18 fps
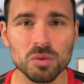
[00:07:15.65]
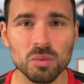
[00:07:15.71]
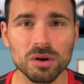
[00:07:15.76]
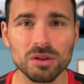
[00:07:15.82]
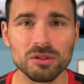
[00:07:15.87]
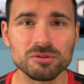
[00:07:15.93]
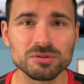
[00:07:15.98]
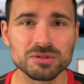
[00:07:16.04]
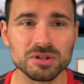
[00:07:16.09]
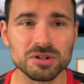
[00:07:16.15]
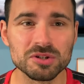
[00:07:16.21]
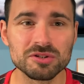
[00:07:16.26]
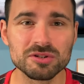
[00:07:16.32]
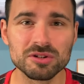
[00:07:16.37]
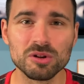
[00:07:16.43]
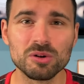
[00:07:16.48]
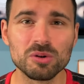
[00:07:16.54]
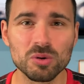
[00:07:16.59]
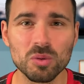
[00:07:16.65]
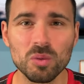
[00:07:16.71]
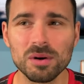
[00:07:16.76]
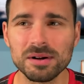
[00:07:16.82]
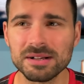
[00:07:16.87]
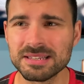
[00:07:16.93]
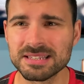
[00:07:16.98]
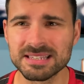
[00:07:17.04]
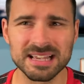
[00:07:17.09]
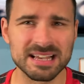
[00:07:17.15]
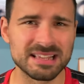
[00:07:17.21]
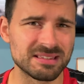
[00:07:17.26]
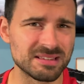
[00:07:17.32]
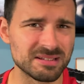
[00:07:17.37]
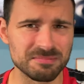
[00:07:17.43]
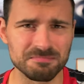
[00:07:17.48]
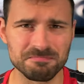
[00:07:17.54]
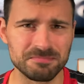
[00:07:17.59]
One of those slower ones
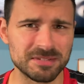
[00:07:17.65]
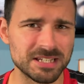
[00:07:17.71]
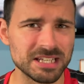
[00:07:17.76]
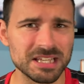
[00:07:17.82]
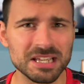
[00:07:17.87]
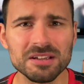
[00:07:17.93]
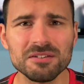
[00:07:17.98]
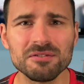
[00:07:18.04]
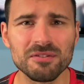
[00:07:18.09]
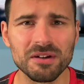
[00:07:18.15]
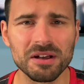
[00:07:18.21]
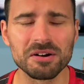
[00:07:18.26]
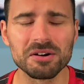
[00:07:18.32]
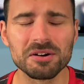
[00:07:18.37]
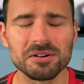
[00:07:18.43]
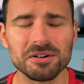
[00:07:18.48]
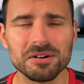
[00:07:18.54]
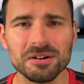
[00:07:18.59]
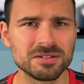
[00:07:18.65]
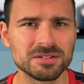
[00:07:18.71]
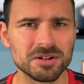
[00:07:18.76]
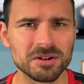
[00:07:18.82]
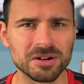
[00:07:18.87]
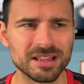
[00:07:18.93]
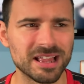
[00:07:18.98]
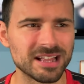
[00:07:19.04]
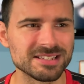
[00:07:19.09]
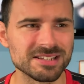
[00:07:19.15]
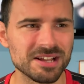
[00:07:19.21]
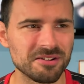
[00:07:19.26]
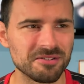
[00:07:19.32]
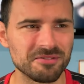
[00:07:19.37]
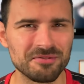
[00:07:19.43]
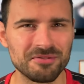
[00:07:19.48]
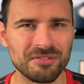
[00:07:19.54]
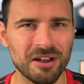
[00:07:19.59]
at the dinky fair. Sorry, that's
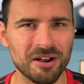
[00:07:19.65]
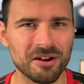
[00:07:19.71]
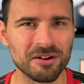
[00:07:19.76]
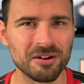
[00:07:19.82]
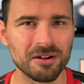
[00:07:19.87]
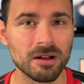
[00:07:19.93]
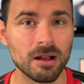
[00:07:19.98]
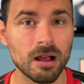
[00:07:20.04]
not fair.